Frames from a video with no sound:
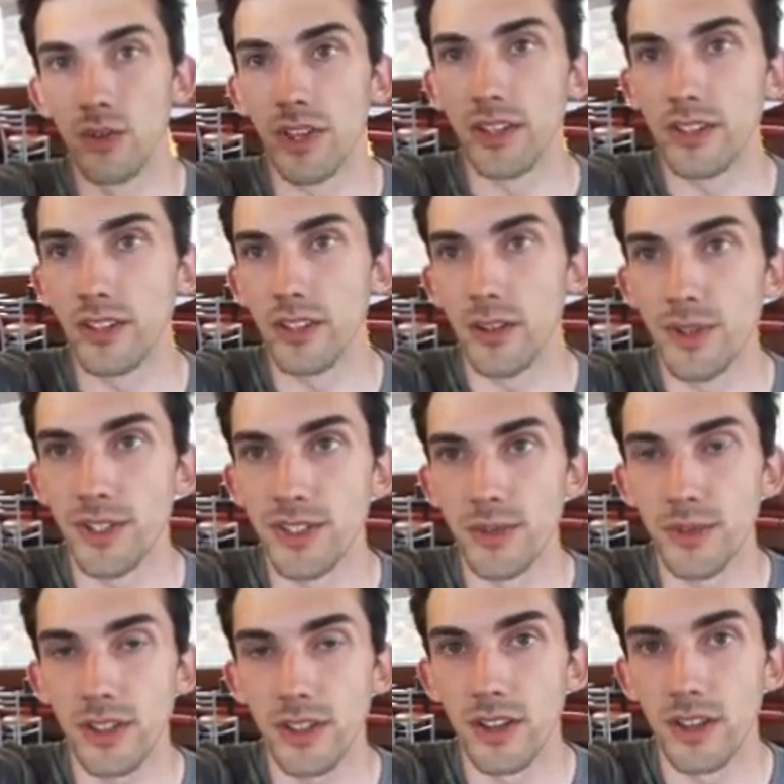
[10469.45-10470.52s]
Wait, did I miss
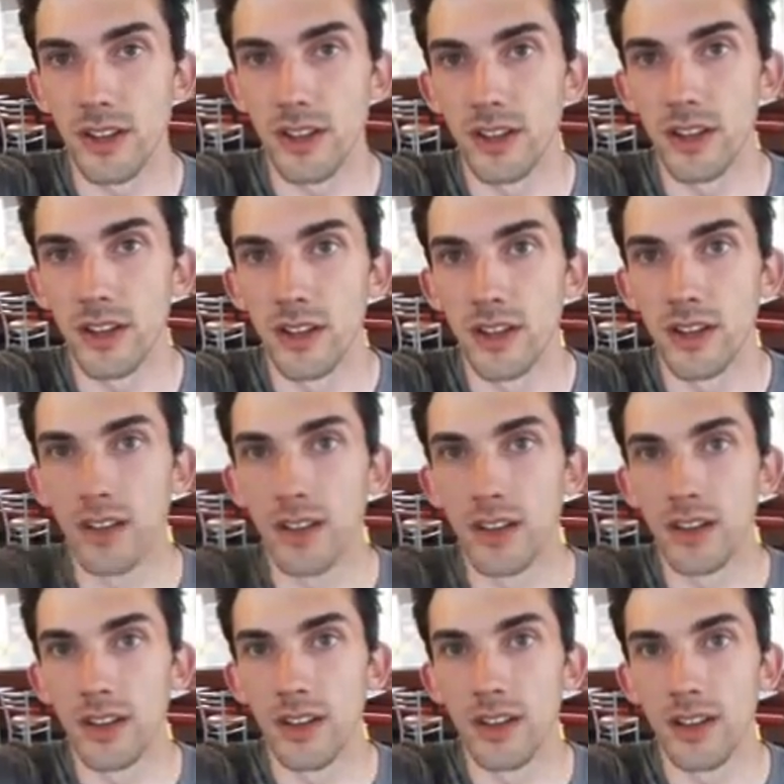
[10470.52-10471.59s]
something?
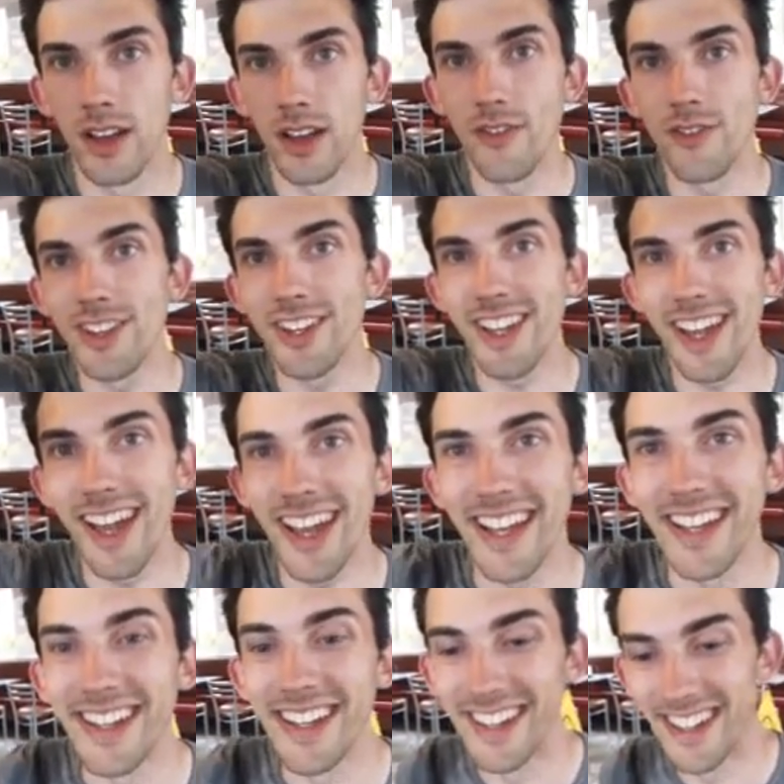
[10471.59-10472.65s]

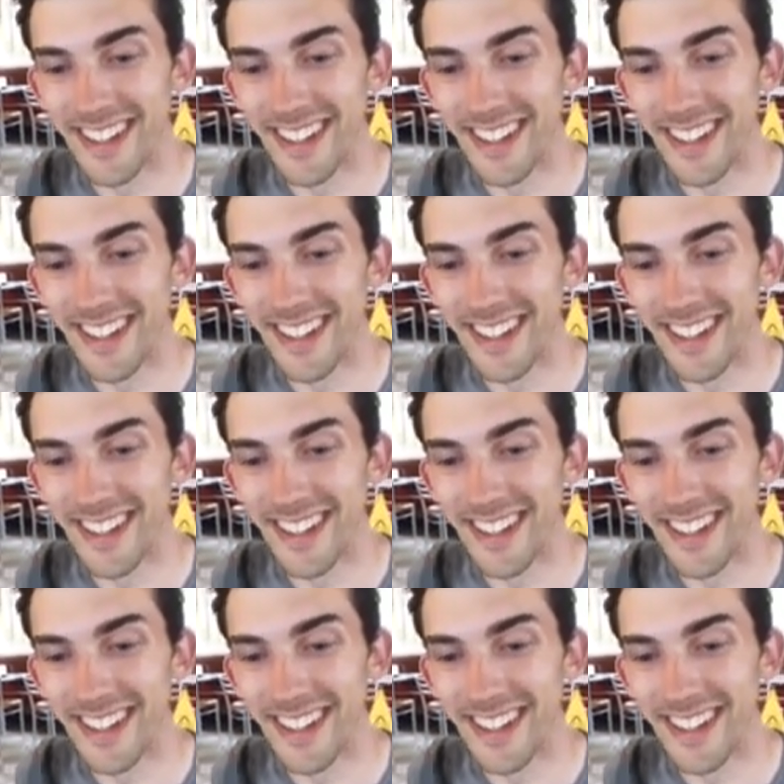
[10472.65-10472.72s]
MVK!